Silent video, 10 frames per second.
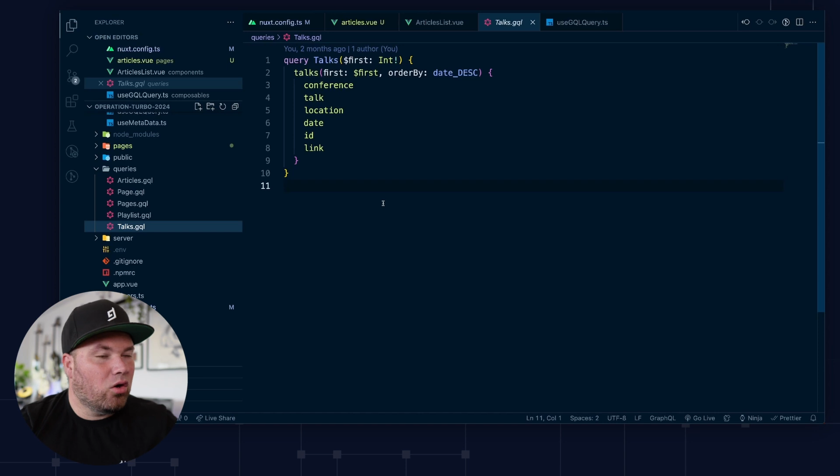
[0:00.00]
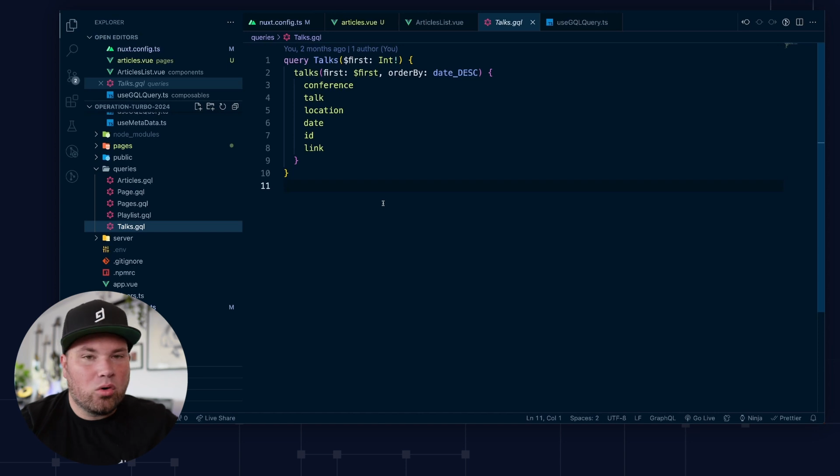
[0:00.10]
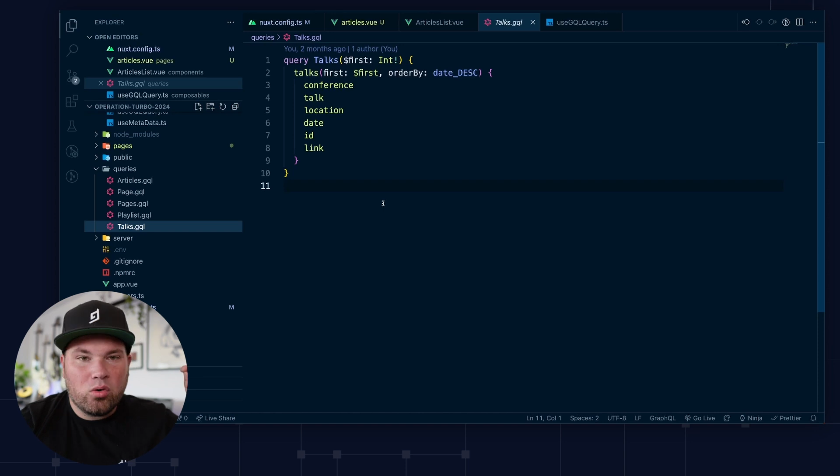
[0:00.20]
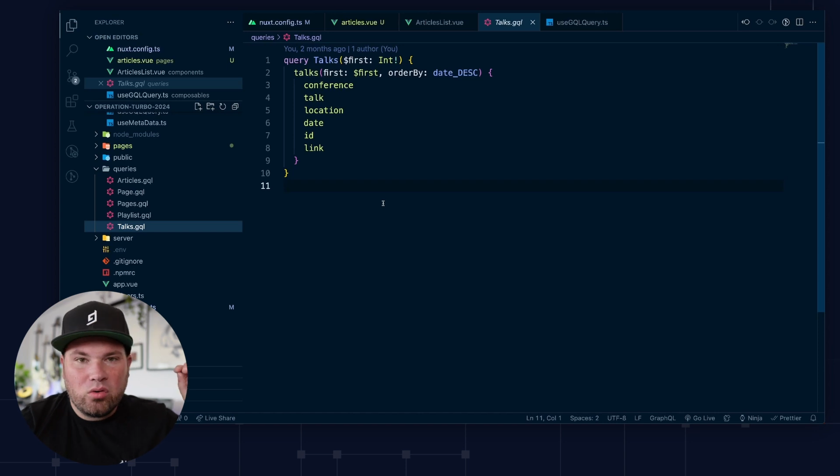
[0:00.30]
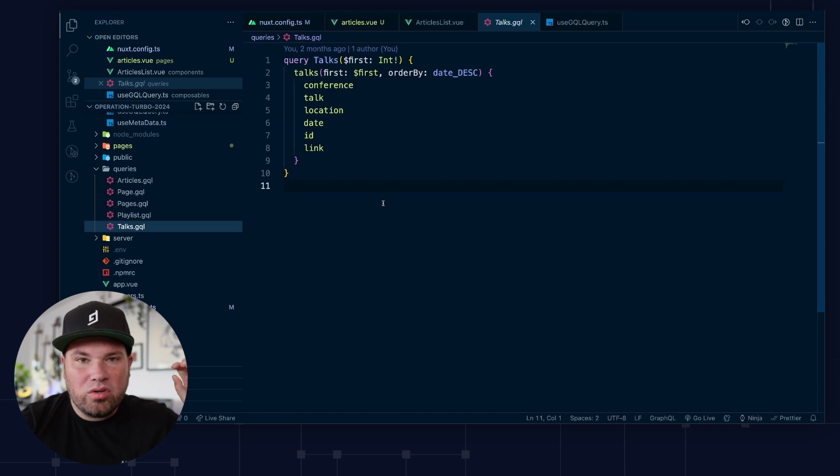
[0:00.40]

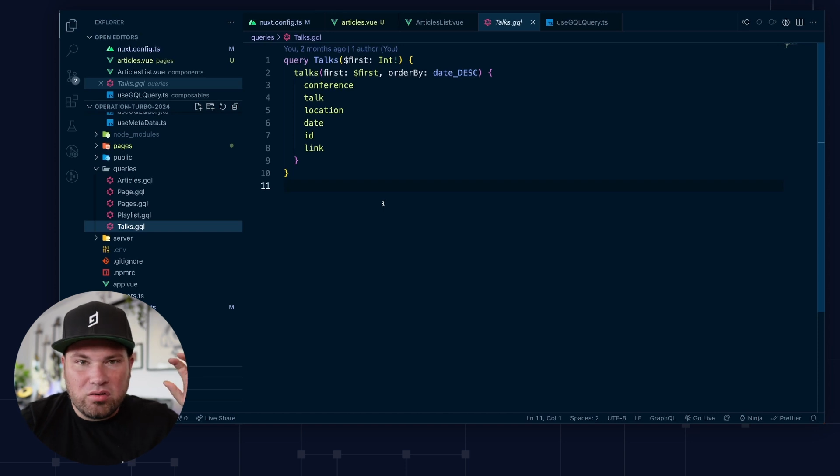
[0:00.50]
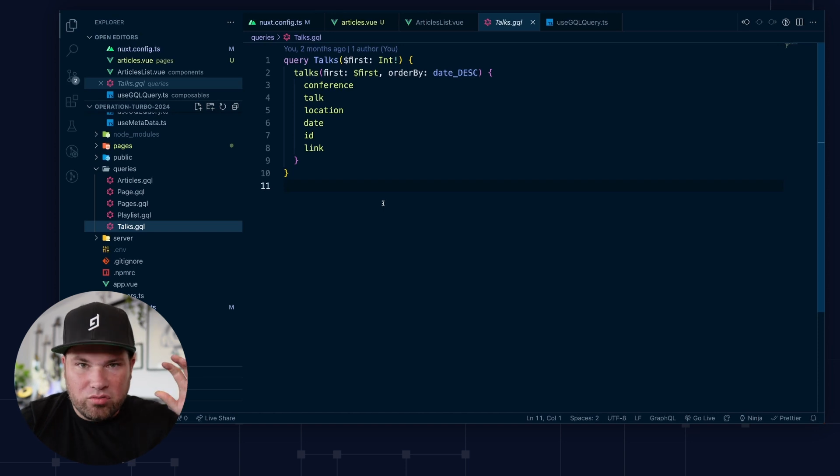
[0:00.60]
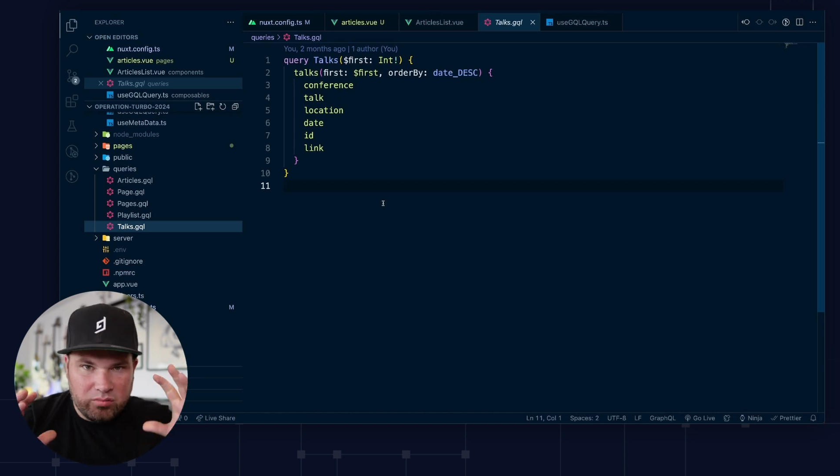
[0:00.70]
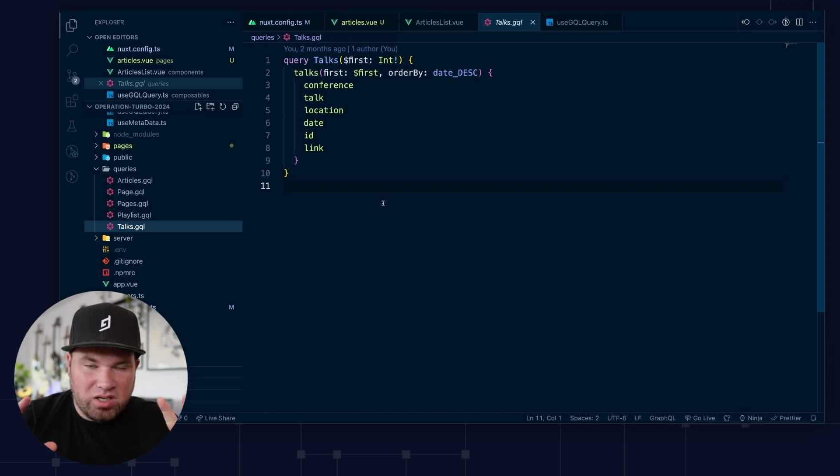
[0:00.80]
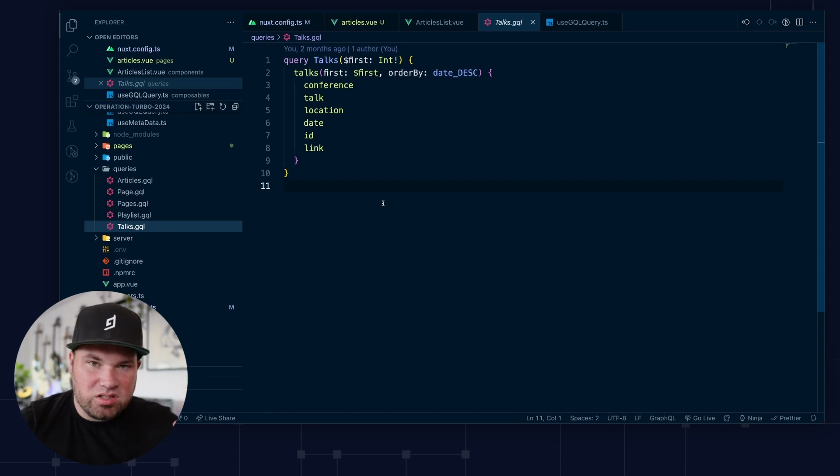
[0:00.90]
all the
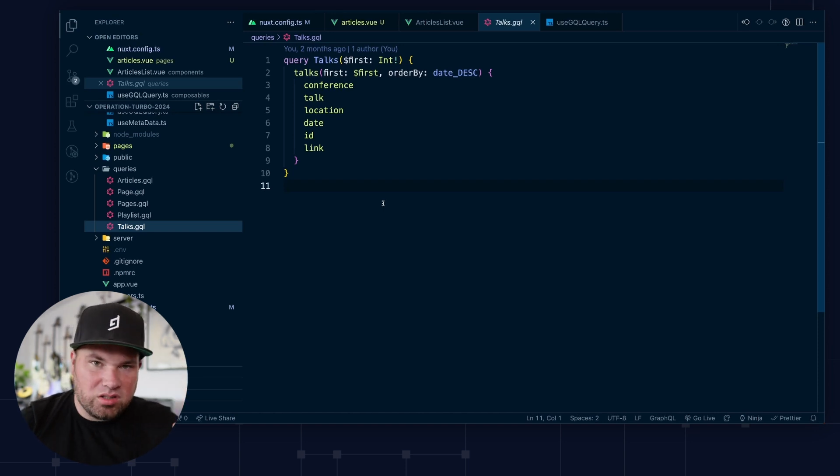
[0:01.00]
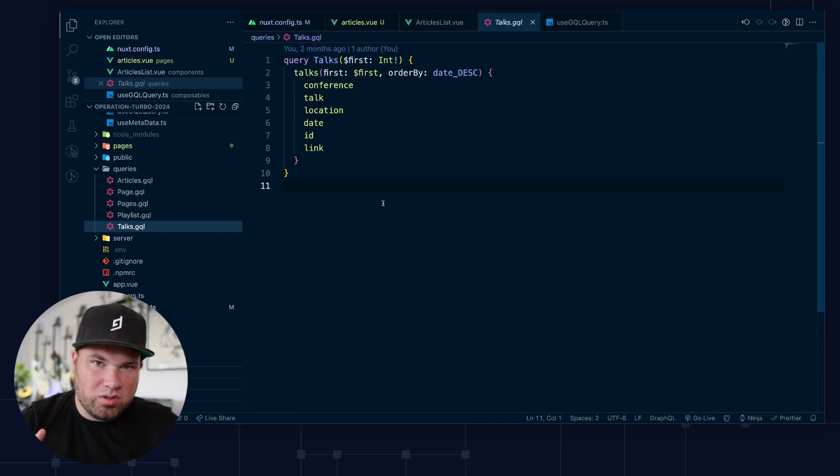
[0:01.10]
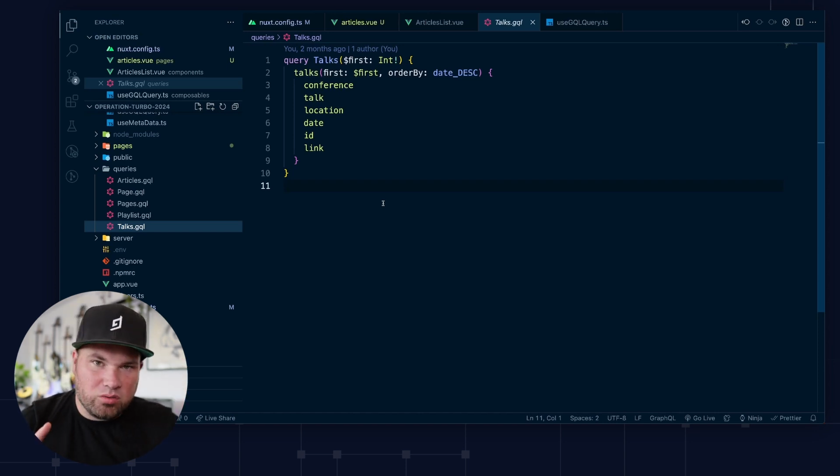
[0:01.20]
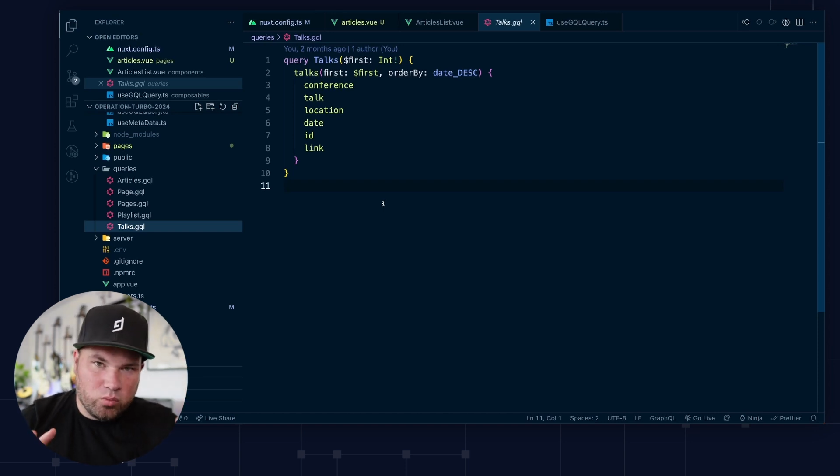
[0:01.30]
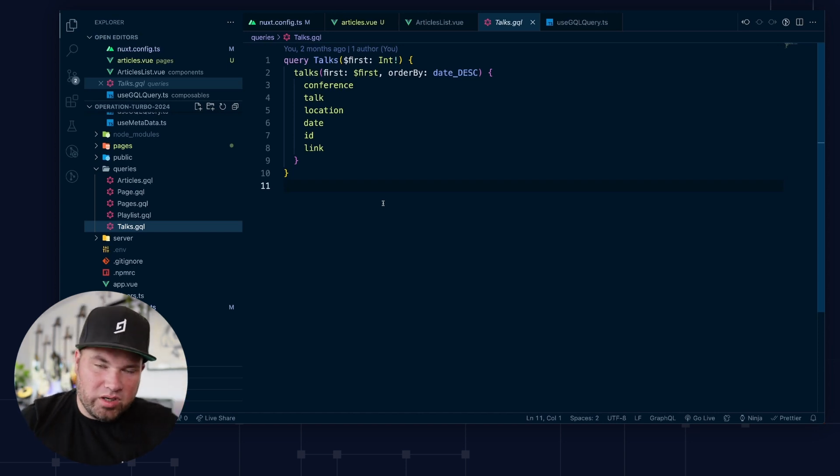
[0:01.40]
information
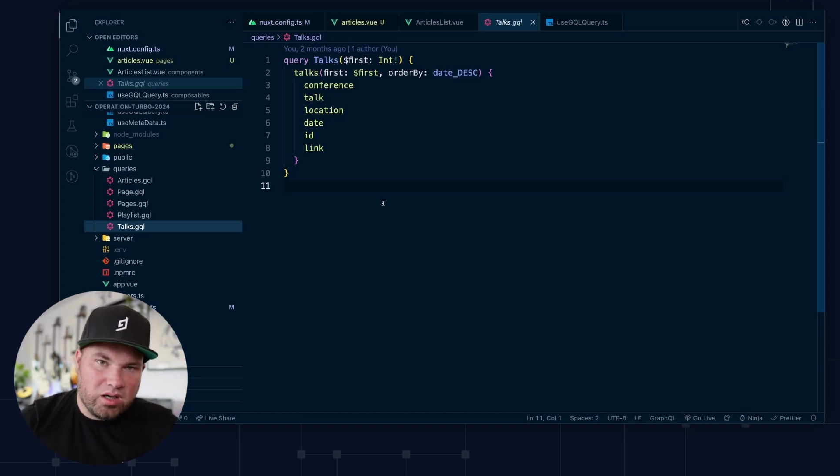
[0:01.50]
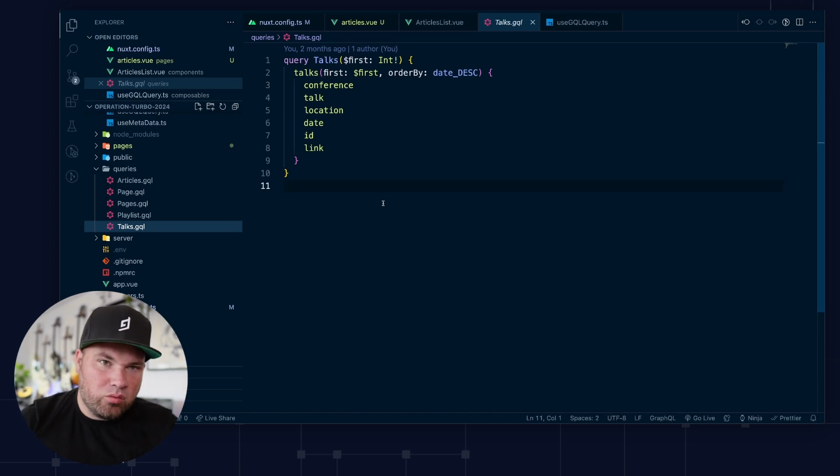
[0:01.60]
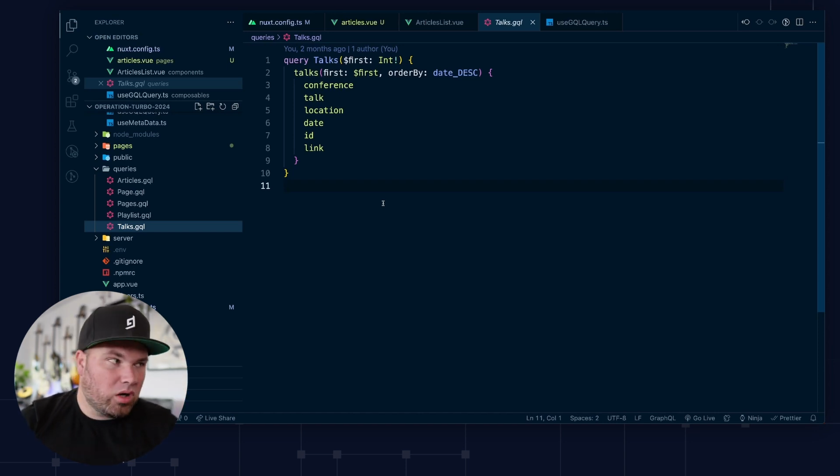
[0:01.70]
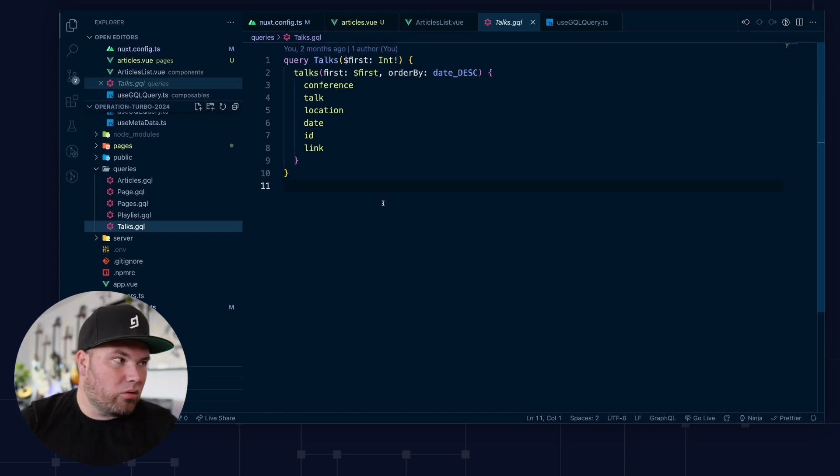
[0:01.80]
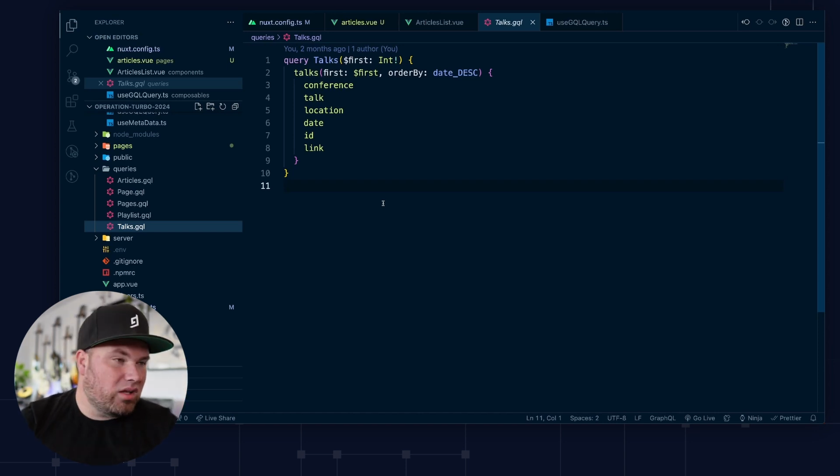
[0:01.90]
about what I
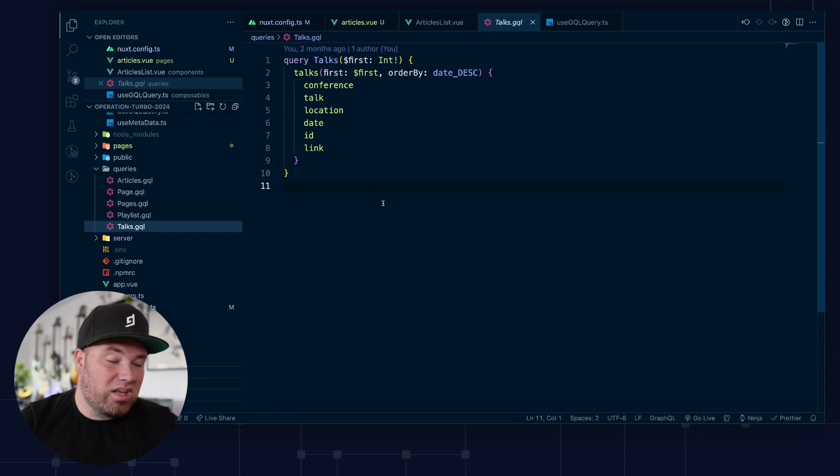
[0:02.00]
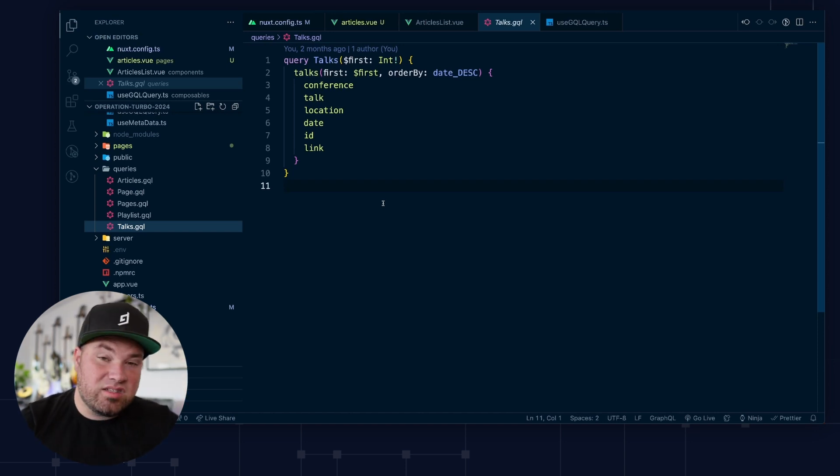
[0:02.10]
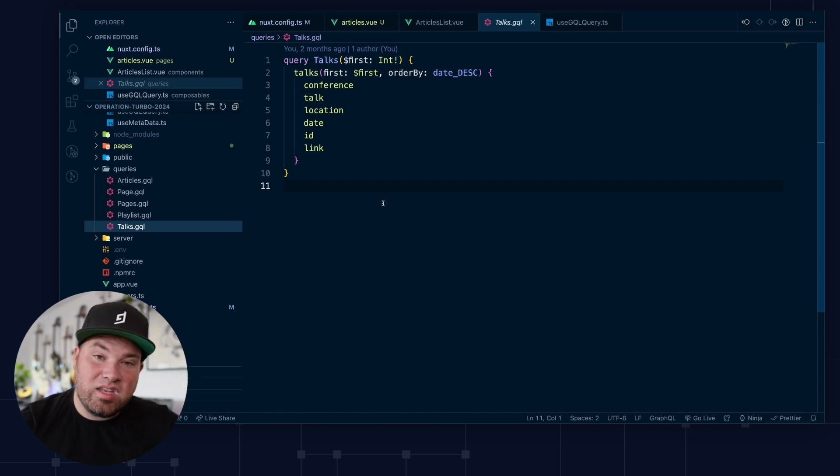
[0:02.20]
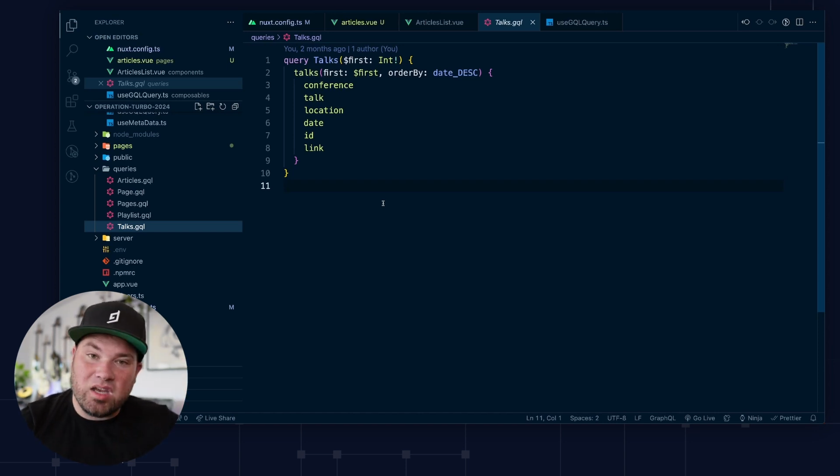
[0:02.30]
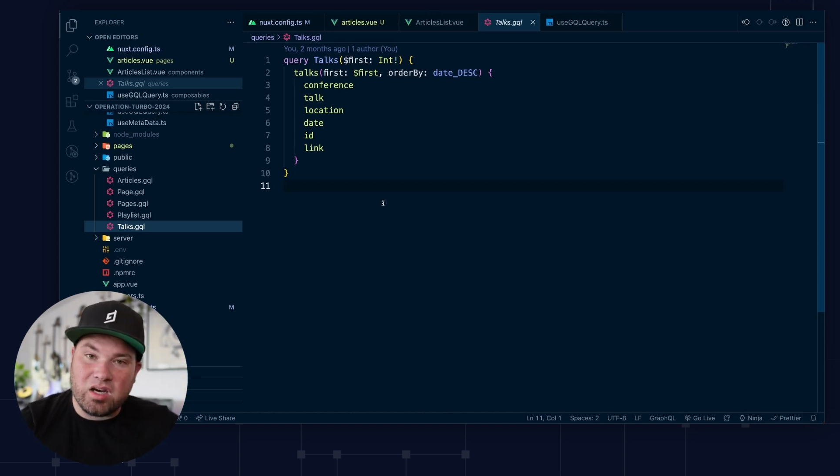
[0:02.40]
query
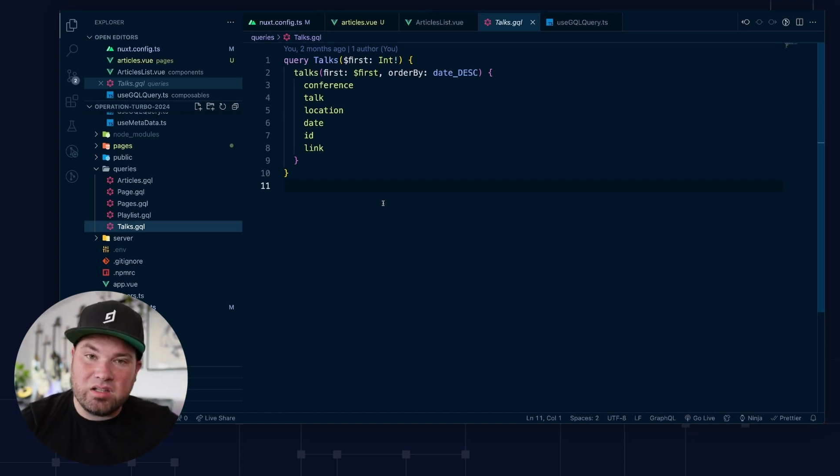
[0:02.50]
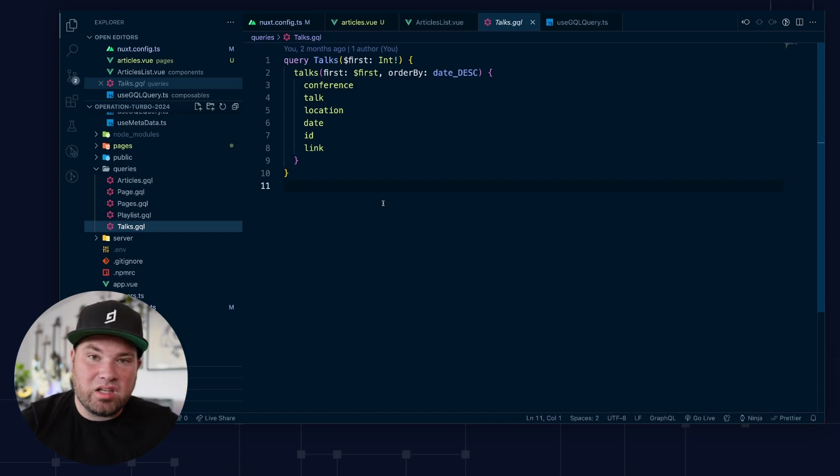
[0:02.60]
is here,